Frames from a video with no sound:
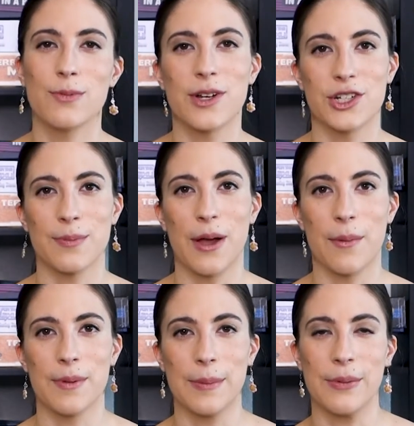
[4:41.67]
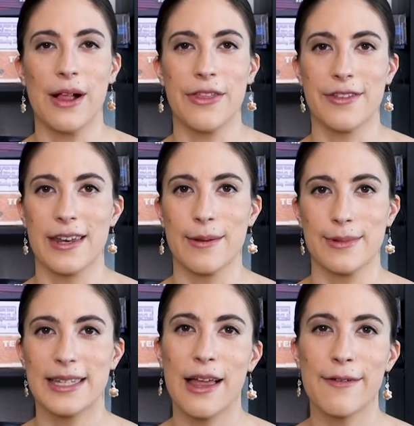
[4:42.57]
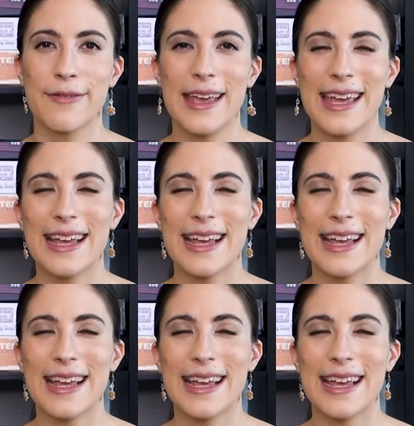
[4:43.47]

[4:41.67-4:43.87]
much about people other than himself.